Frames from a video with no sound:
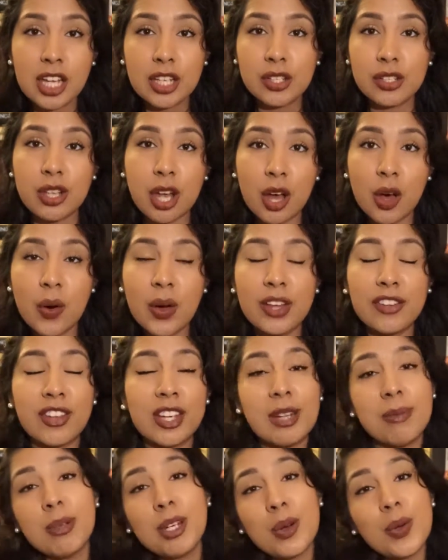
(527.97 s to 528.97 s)
So if
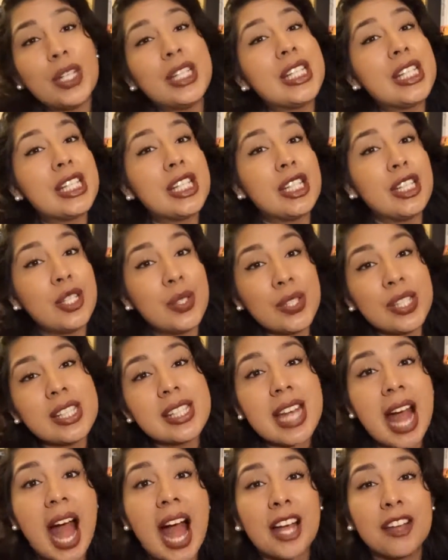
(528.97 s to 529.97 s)
anybody wants to do this
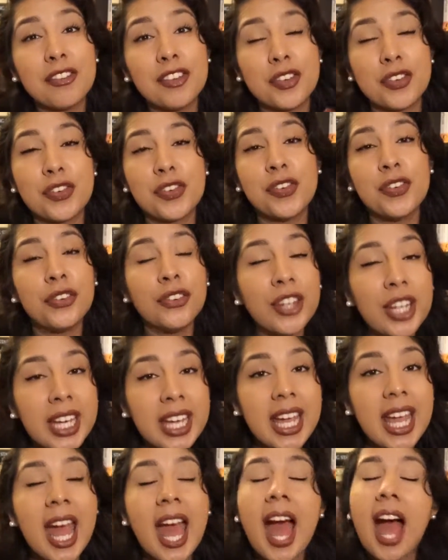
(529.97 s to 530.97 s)
tag, feel
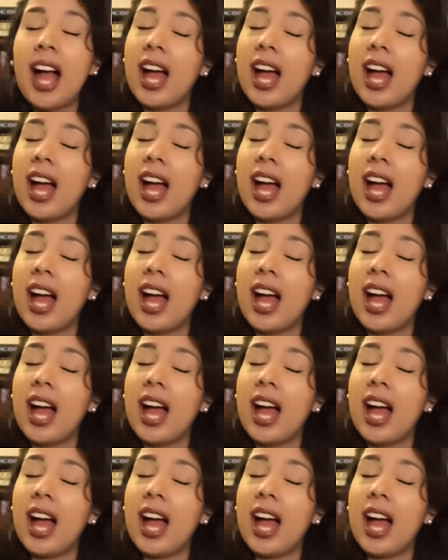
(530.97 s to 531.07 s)
free.